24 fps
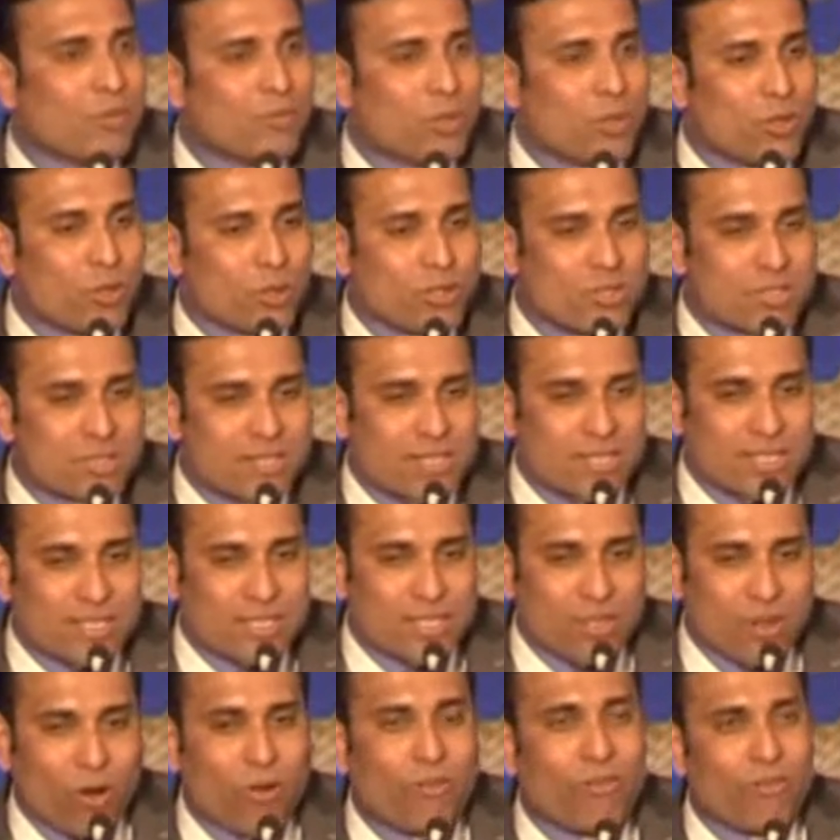Because
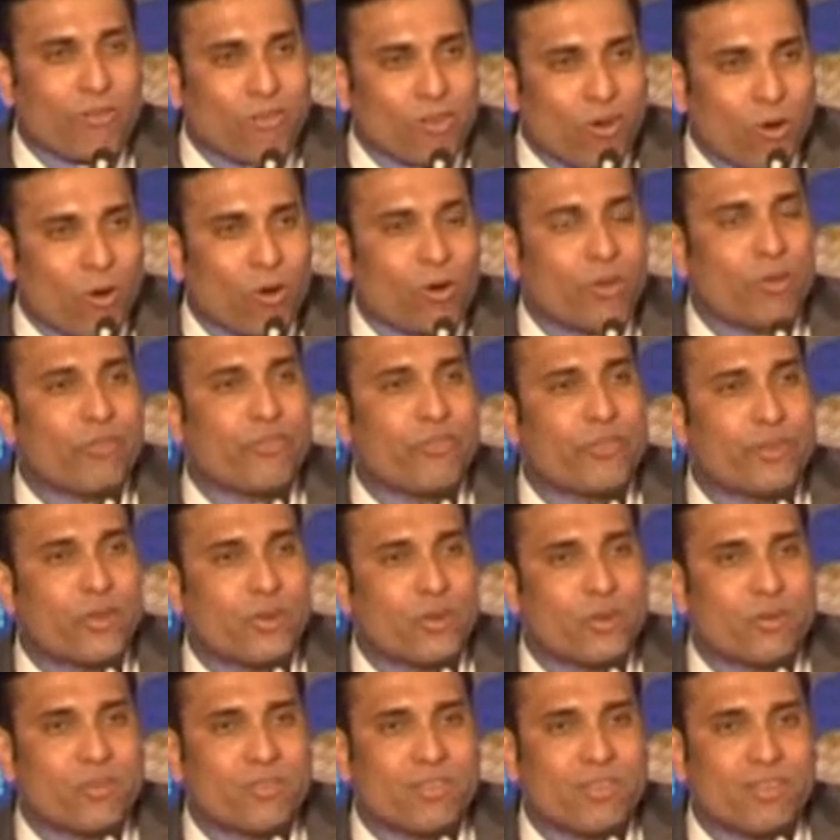of all of
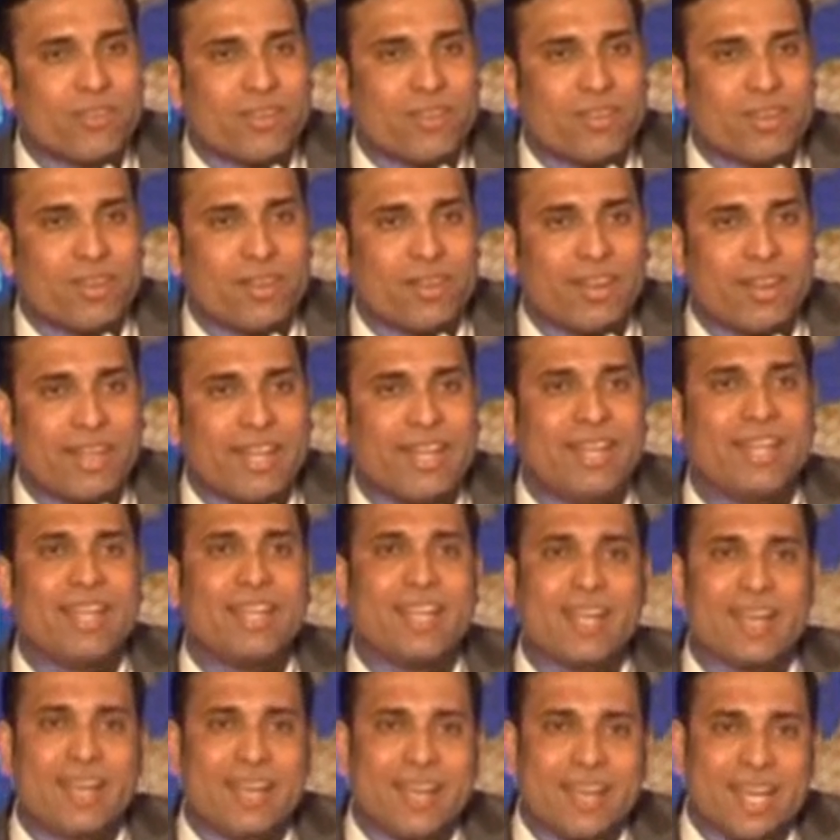you,
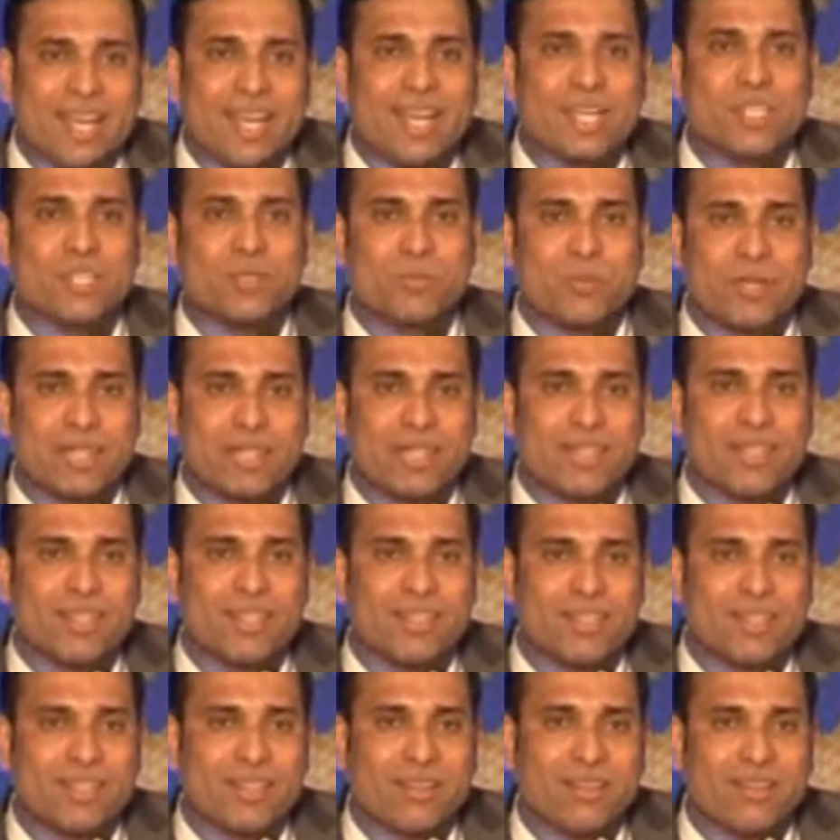India has been
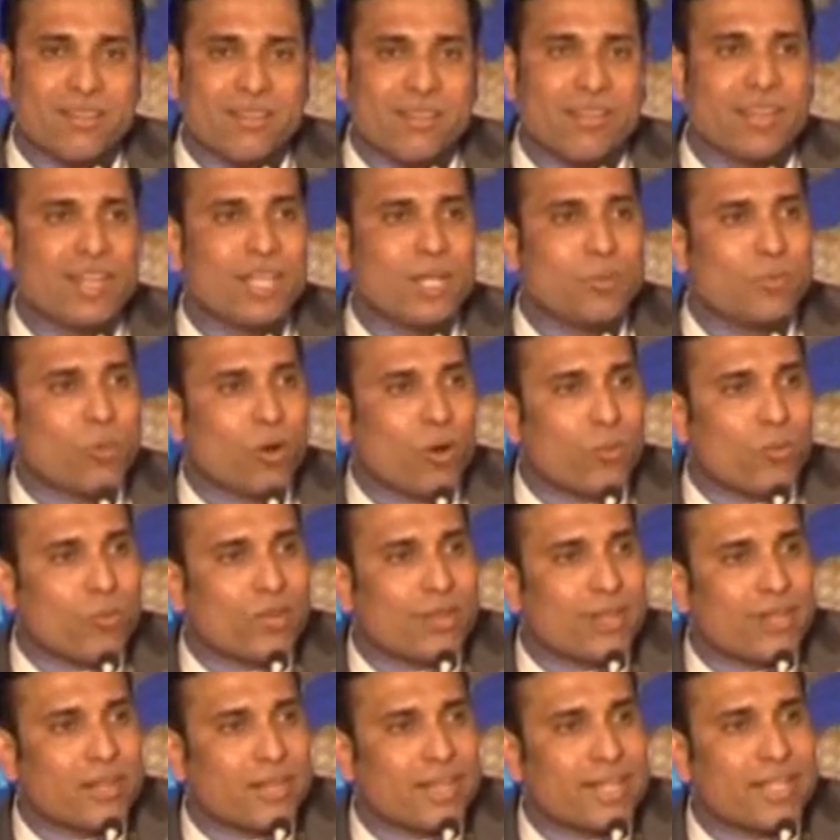really
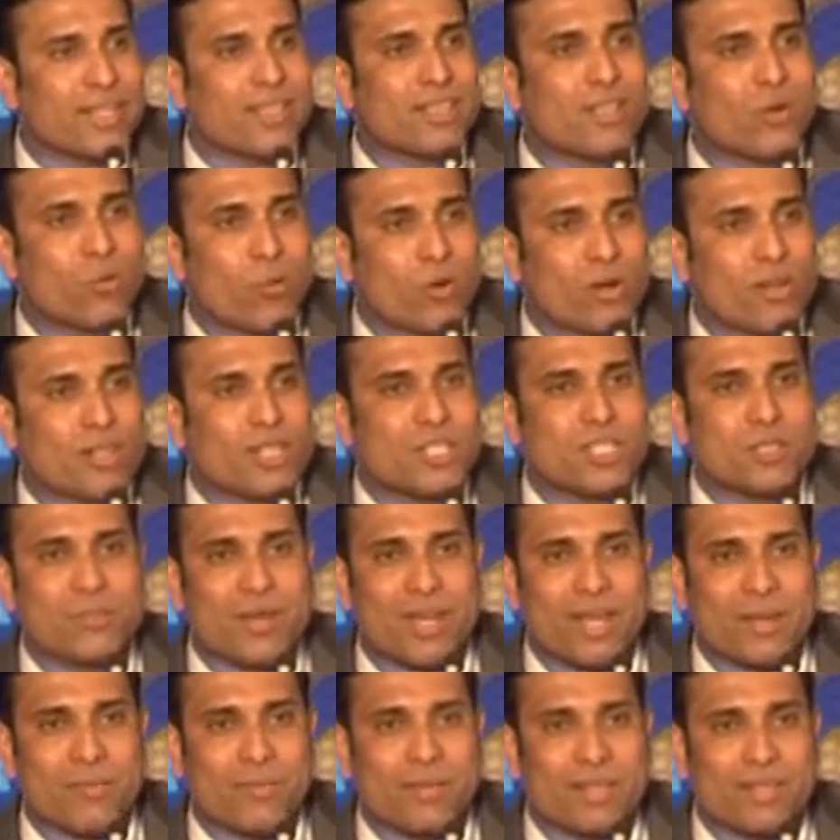popular in the world's
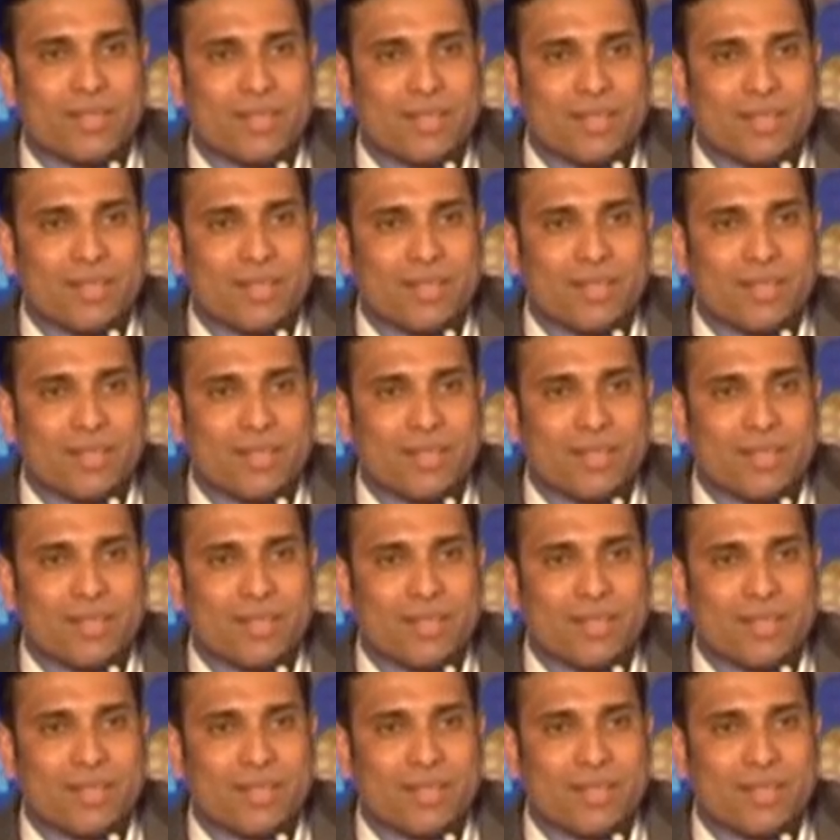map.